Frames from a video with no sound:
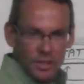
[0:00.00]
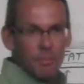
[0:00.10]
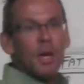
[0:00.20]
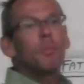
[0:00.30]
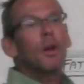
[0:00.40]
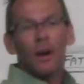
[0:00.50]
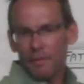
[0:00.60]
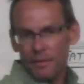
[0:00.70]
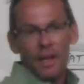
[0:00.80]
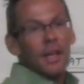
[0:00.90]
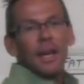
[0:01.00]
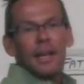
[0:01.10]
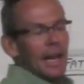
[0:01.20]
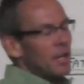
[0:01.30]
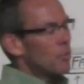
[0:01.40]
will just keep coming off.
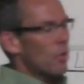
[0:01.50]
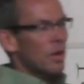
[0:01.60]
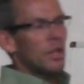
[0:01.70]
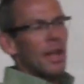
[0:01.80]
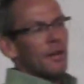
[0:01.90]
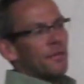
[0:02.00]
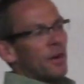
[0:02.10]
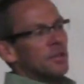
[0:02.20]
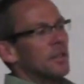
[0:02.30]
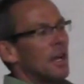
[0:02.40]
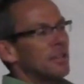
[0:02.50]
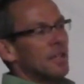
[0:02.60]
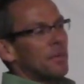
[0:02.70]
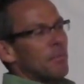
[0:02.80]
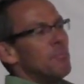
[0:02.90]
And now you're work, now you're focusing on
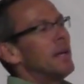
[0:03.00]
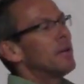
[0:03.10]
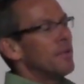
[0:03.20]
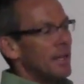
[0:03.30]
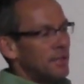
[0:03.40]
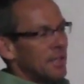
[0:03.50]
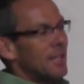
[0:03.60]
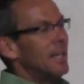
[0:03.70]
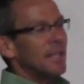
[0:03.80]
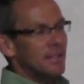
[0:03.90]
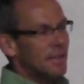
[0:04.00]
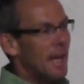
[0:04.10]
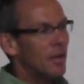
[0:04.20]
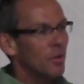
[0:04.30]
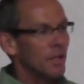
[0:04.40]
something bigger than just hitting a
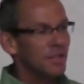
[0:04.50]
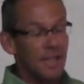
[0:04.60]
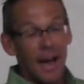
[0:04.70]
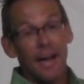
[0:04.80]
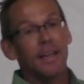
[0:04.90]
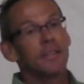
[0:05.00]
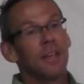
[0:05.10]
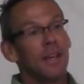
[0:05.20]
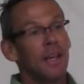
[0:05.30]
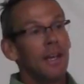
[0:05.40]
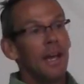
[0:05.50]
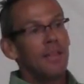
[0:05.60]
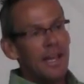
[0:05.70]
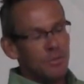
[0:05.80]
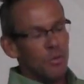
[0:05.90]
scale or a size.
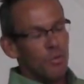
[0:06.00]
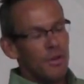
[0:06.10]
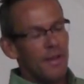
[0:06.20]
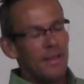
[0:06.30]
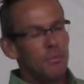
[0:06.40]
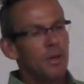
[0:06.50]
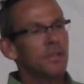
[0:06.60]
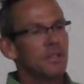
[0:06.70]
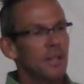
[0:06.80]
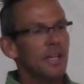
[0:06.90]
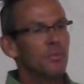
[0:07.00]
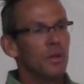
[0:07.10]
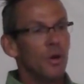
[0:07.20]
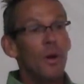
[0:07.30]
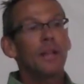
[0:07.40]
And that's what we've had the most success
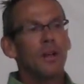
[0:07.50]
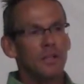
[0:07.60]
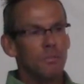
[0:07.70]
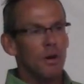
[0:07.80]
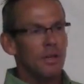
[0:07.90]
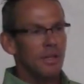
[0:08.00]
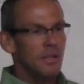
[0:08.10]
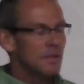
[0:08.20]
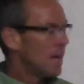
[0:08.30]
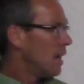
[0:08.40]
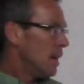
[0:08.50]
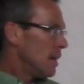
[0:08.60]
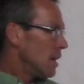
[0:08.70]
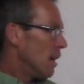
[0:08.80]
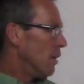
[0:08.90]
with our weight loss market is,
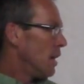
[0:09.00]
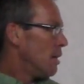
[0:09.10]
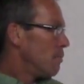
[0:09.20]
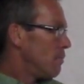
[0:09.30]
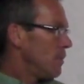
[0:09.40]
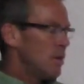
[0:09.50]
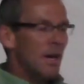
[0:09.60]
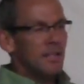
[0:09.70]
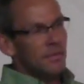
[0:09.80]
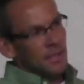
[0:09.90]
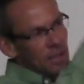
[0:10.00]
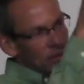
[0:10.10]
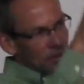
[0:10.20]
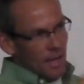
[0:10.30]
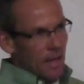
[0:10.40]
you know, you guys have seen
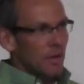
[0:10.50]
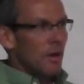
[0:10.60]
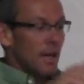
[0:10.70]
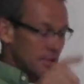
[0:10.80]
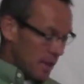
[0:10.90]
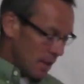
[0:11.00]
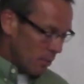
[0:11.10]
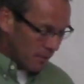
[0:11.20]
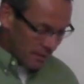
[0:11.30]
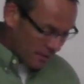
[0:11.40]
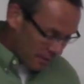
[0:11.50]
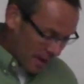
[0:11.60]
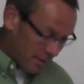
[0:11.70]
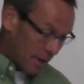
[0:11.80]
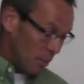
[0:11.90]
the scale. All right, so you hit
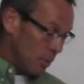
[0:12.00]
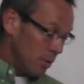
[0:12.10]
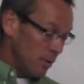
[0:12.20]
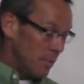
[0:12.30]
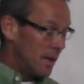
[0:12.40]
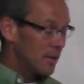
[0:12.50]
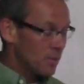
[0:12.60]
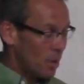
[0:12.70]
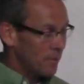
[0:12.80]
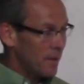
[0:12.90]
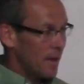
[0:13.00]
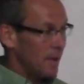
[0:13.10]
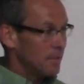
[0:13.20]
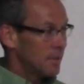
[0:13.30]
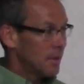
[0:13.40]
155 again. Woo, been here 12
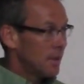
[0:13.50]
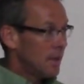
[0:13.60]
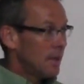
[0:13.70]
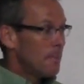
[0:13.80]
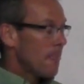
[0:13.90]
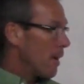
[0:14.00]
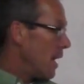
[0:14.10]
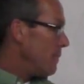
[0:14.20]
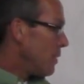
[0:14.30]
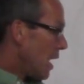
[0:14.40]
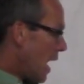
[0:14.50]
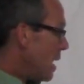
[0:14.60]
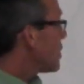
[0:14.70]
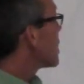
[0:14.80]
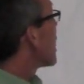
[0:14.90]
times. All right. I
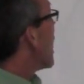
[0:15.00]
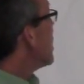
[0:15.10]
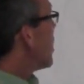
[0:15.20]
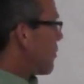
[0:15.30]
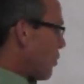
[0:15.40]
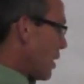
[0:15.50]
am going to, I know I'm